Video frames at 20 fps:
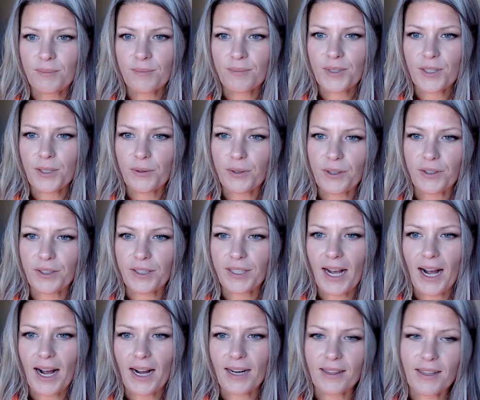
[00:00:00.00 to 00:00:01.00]
so early
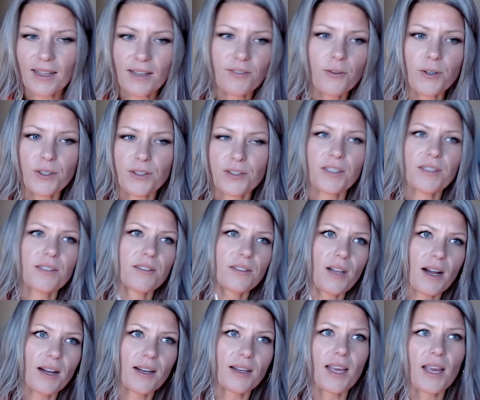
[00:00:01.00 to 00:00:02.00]
on, and then of course like
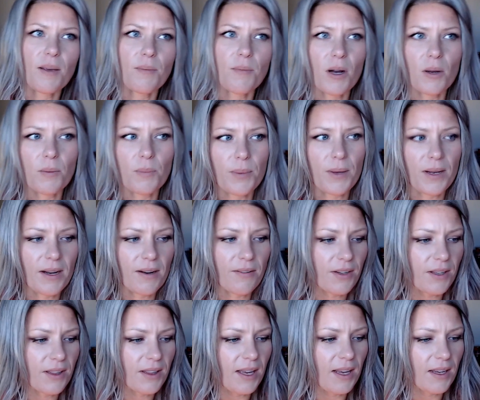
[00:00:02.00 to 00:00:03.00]
Solana came up and
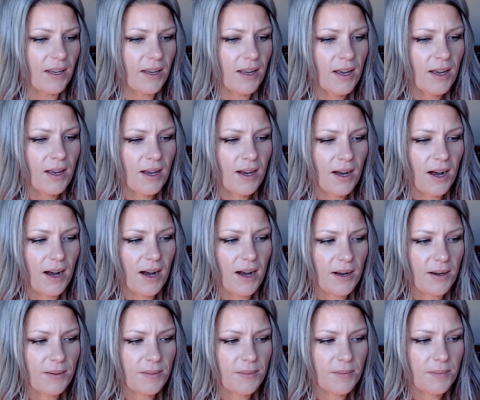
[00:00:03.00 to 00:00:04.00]
everything.
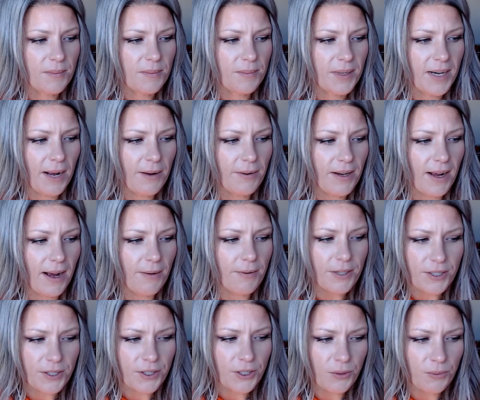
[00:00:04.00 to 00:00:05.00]
But I
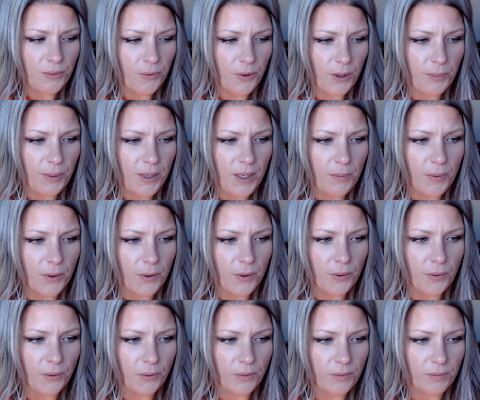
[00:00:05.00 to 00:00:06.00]
would assume more
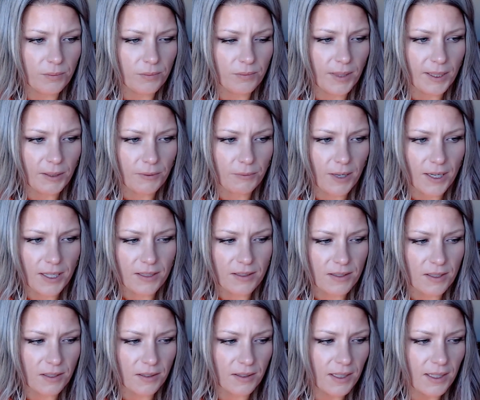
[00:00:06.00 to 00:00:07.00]
people like write in
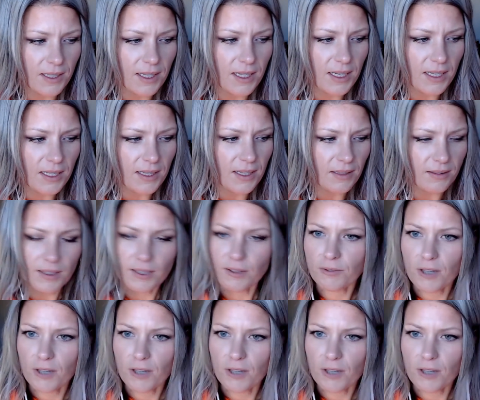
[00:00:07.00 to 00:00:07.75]
Solidity than like